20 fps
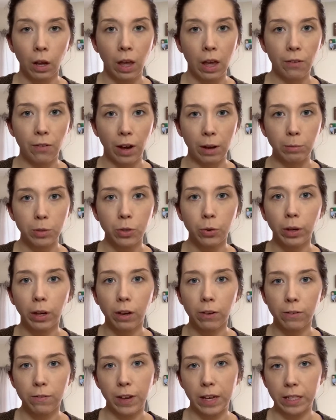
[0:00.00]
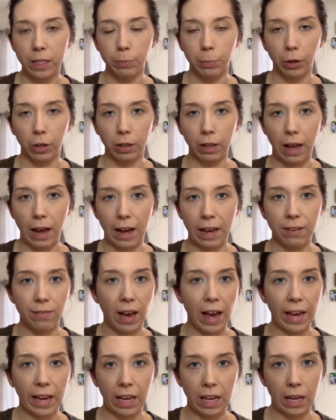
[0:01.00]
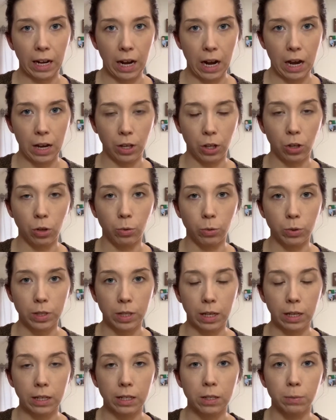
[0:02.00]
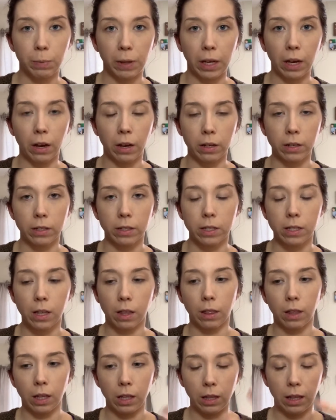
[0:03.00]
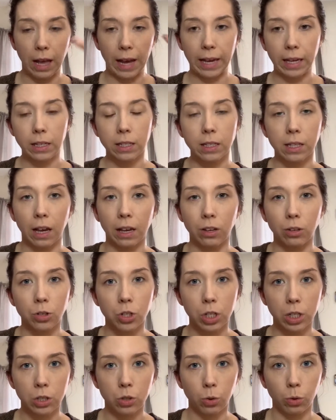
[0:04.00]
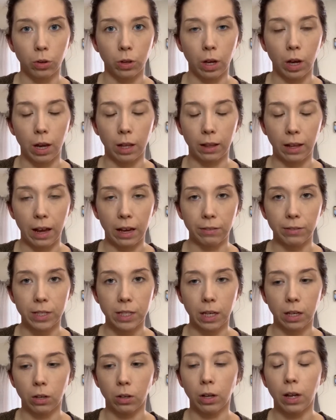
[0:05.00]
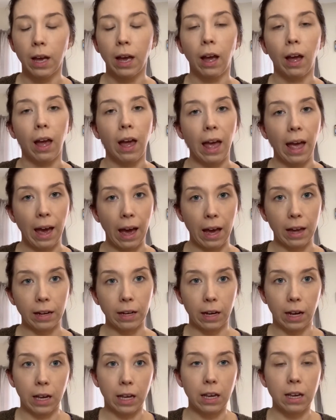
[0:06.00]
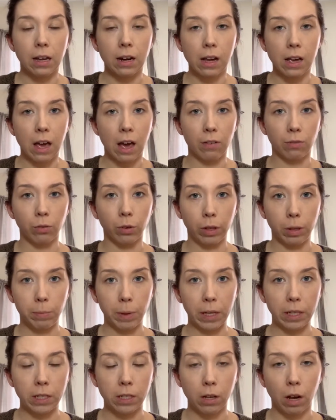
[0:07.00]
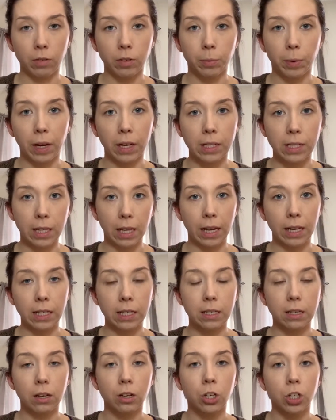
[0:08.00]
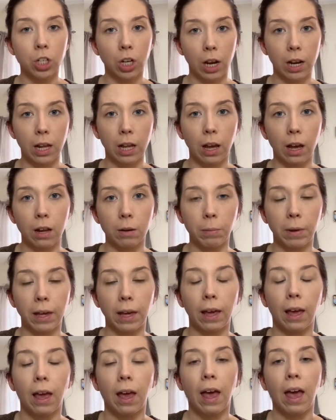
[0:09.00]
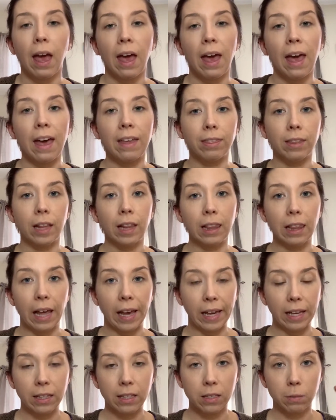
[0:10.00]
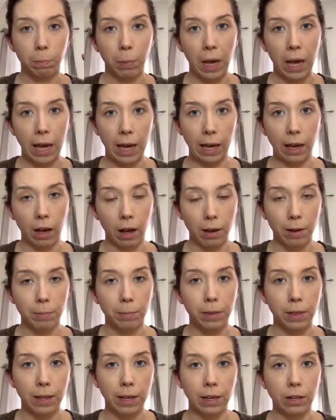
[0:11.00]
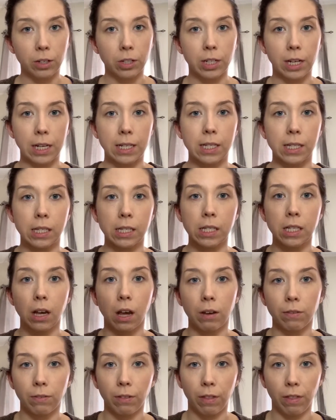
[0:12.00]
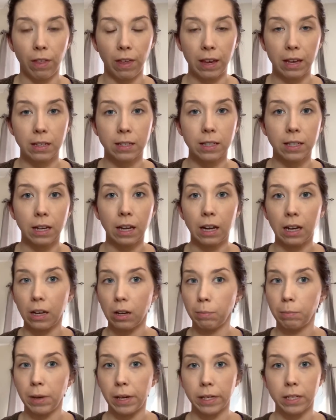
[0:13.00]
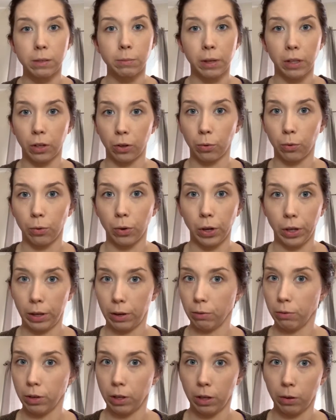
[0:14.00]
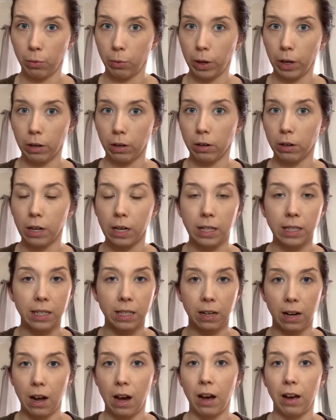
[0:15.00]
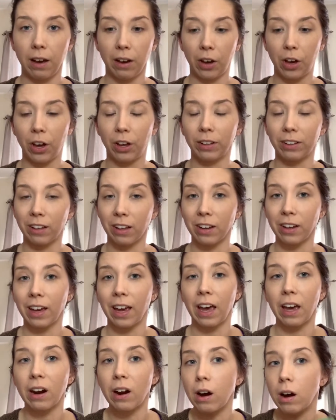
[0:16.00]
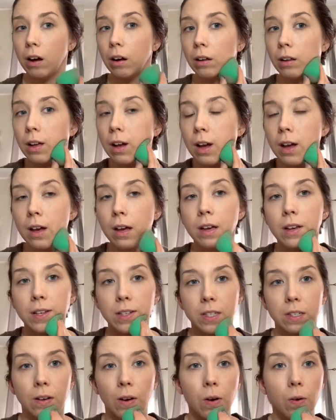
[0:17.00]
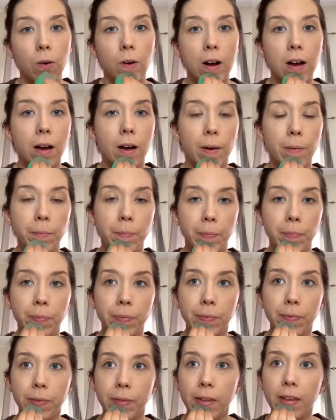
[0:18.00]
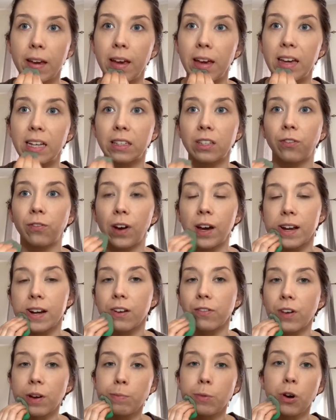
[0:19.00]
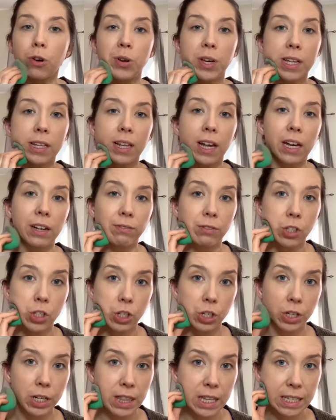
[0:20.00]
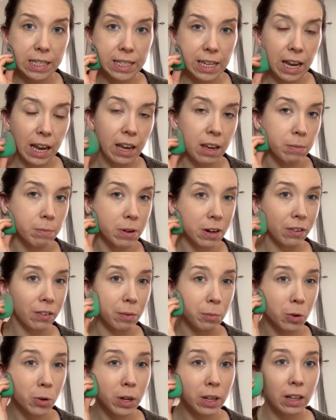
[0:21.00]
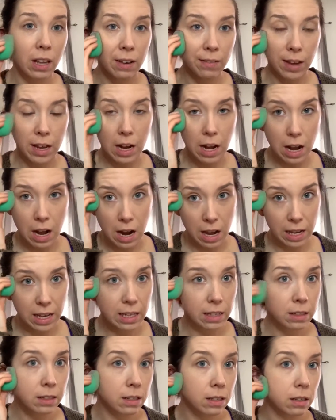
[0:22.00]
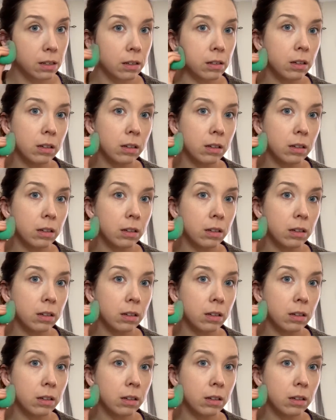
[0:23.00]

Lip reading: if I'm doing a Facebook Live, I cannot use this because the lights, I usually do a live sale at night and I have really big softbox lights shining on me, and the lights pick up the iridescence of this and it makes me look really, really weird. It's not a good look at all. So it's fine if I'm going live during the day, but if I'm going live at night,